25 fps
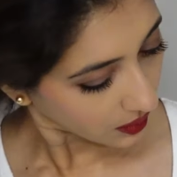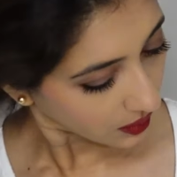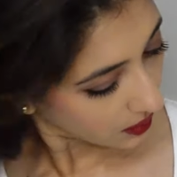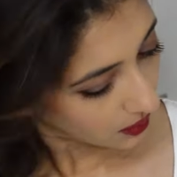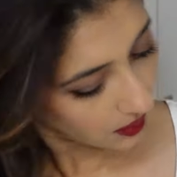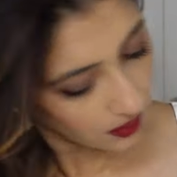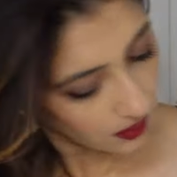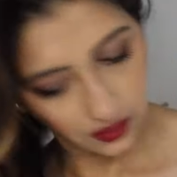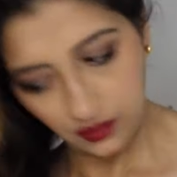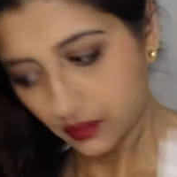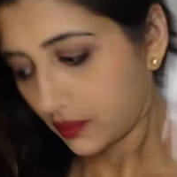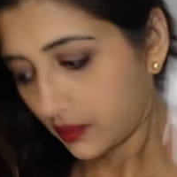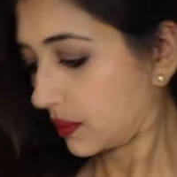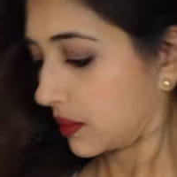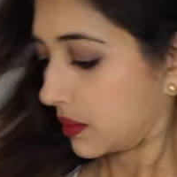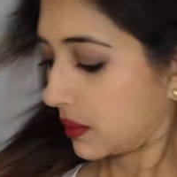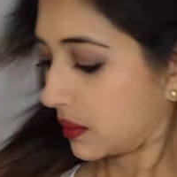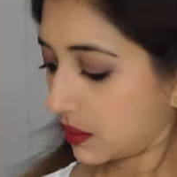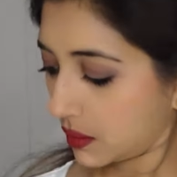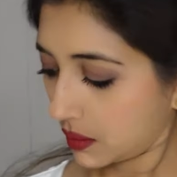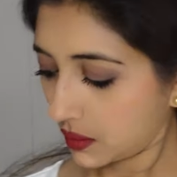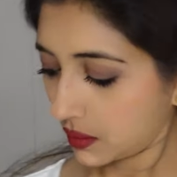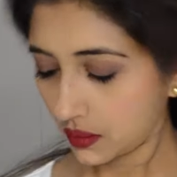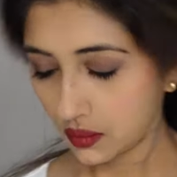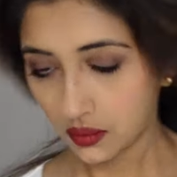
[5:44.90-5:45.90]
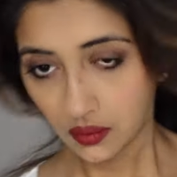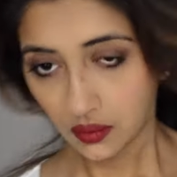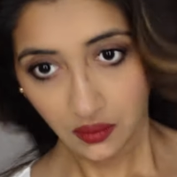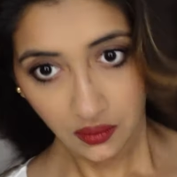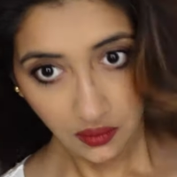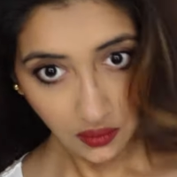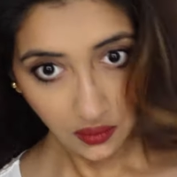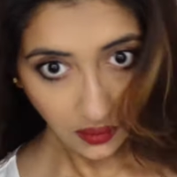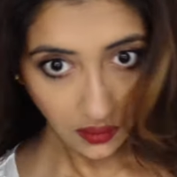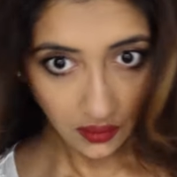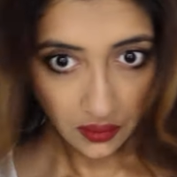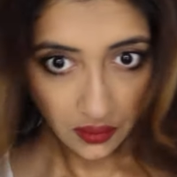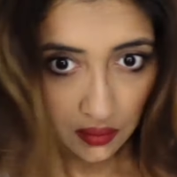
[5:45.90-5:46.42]
Do follow if you're
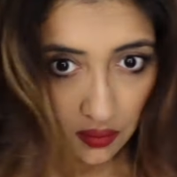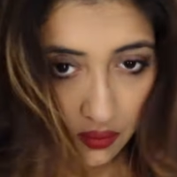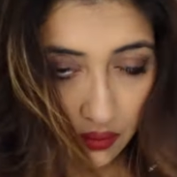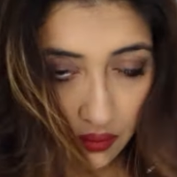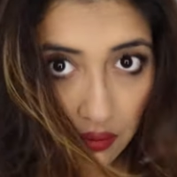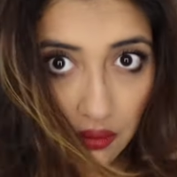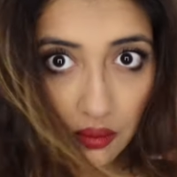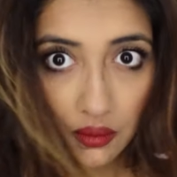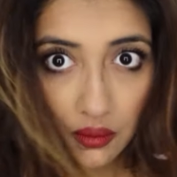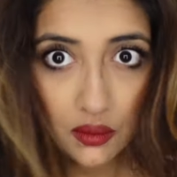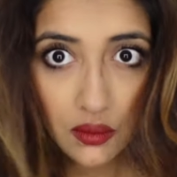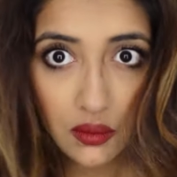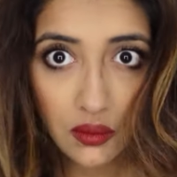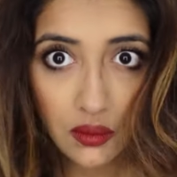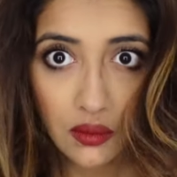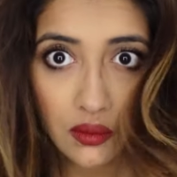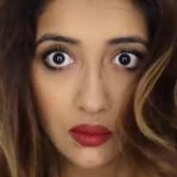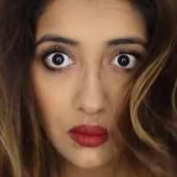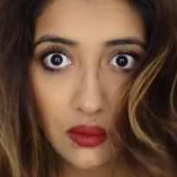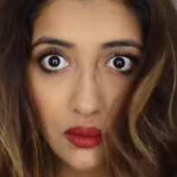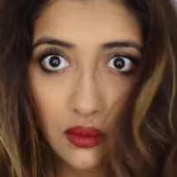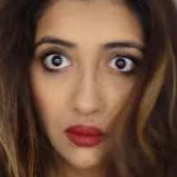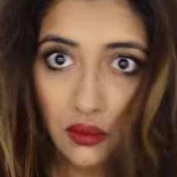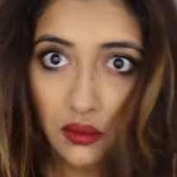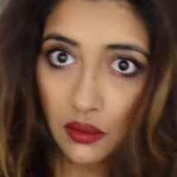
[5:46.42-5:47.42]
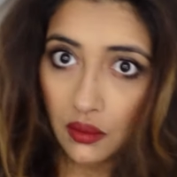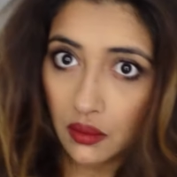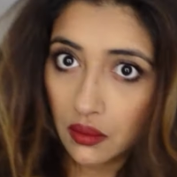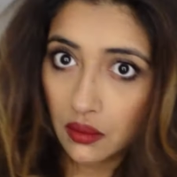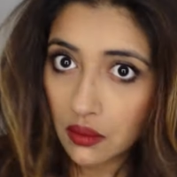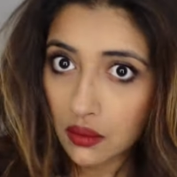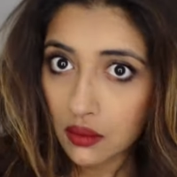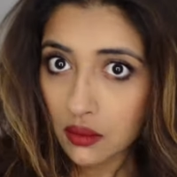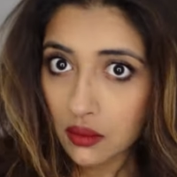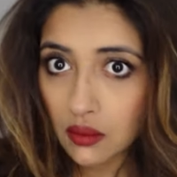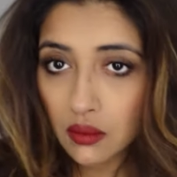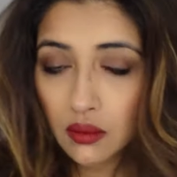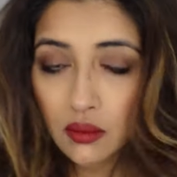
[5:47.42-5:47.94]
watching on Facebook.
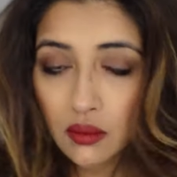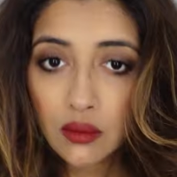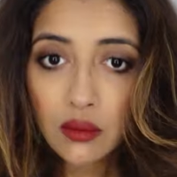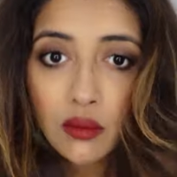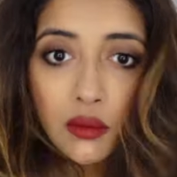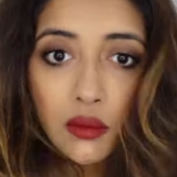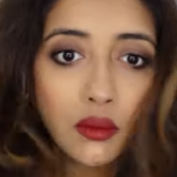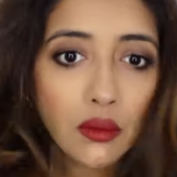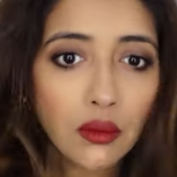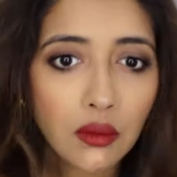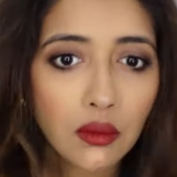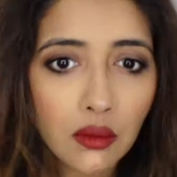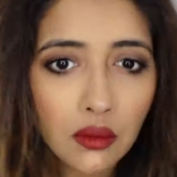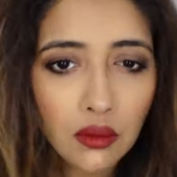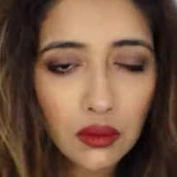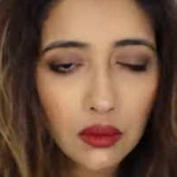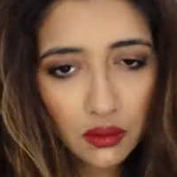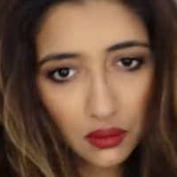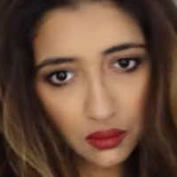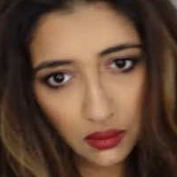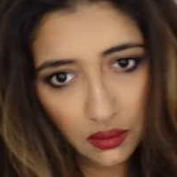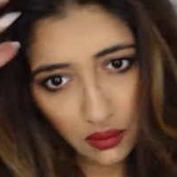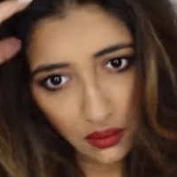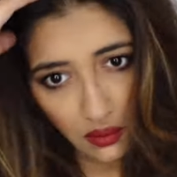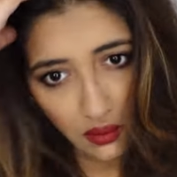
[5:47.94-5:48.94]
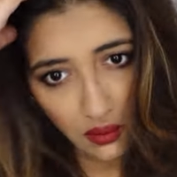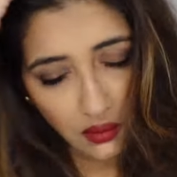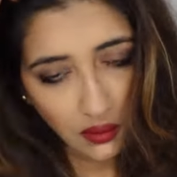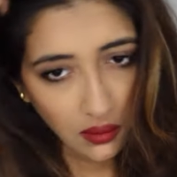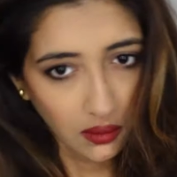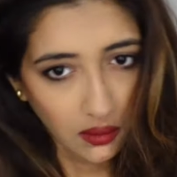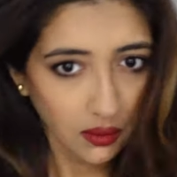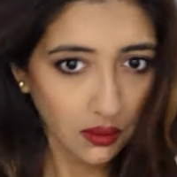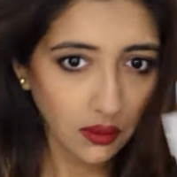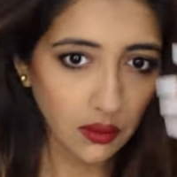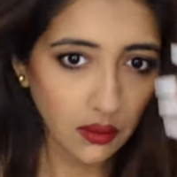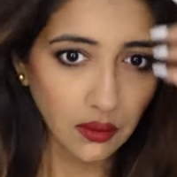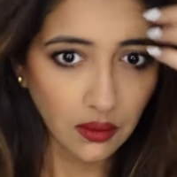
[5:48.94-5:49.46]
And I'll see you soon with
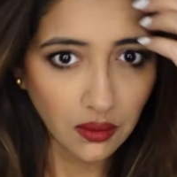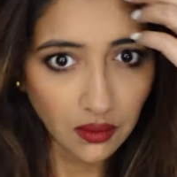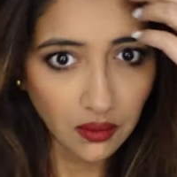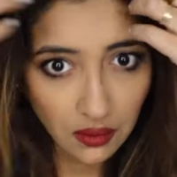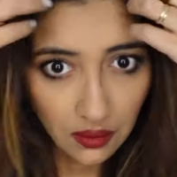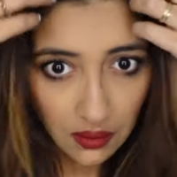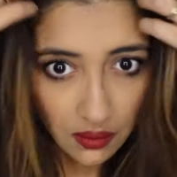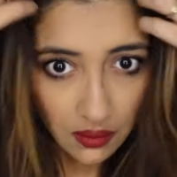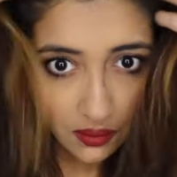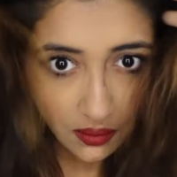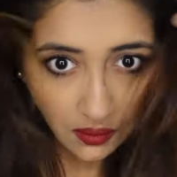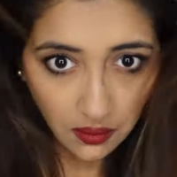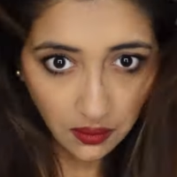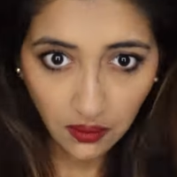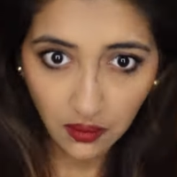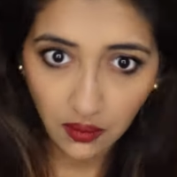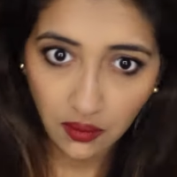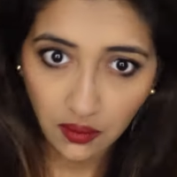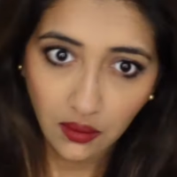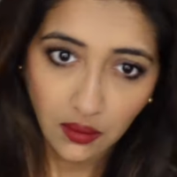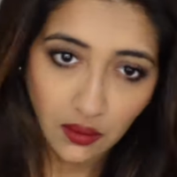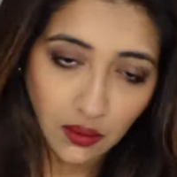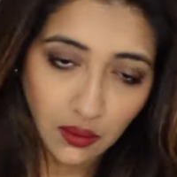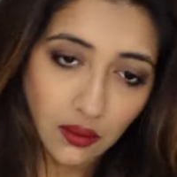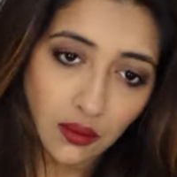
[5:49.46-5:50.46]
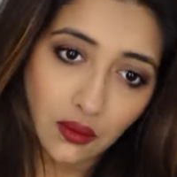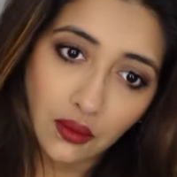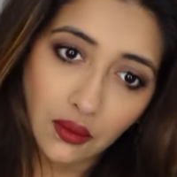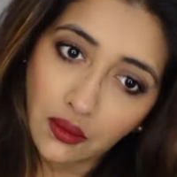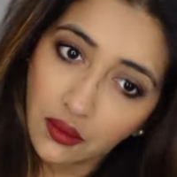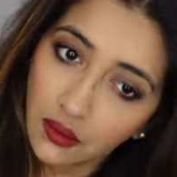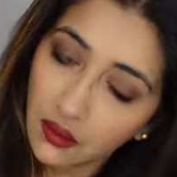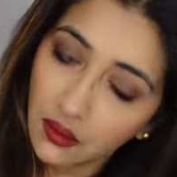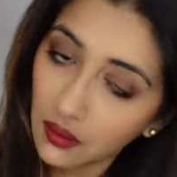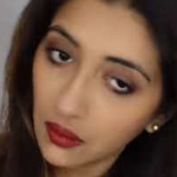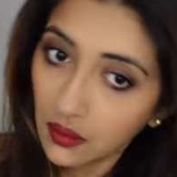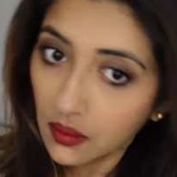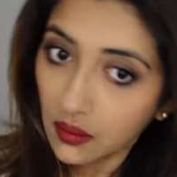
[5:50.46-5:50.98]
some more easy
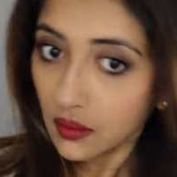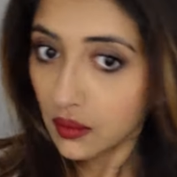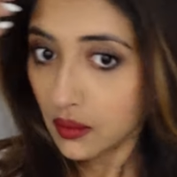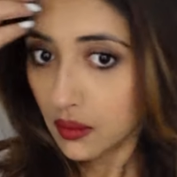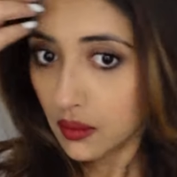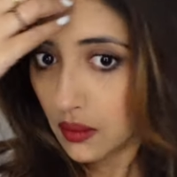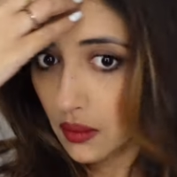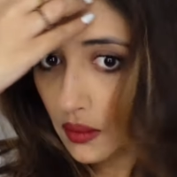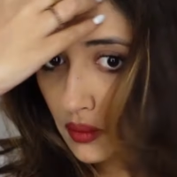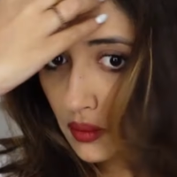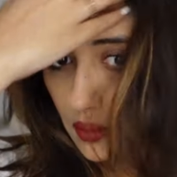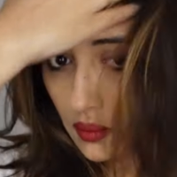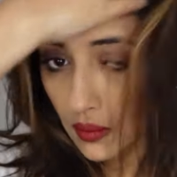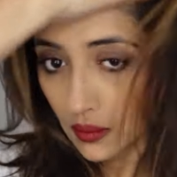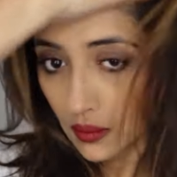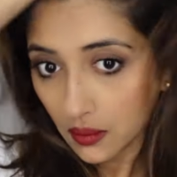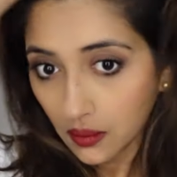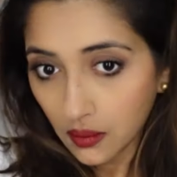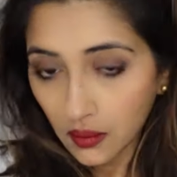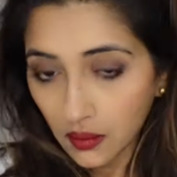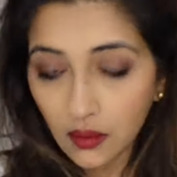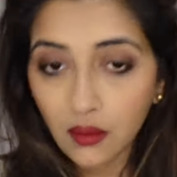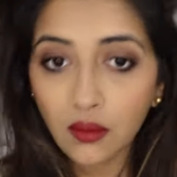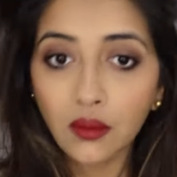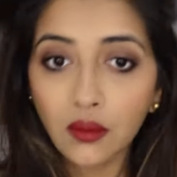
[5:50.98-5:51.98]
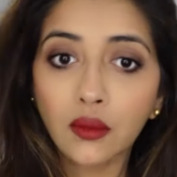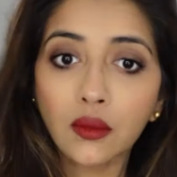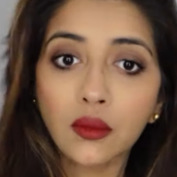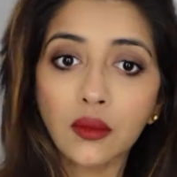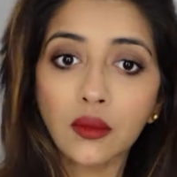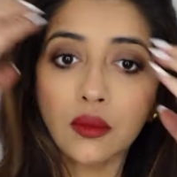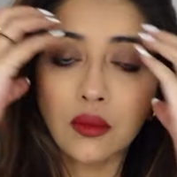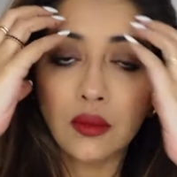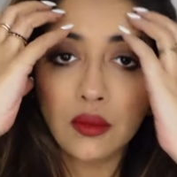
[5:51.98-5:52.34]
makeup looks. Take care.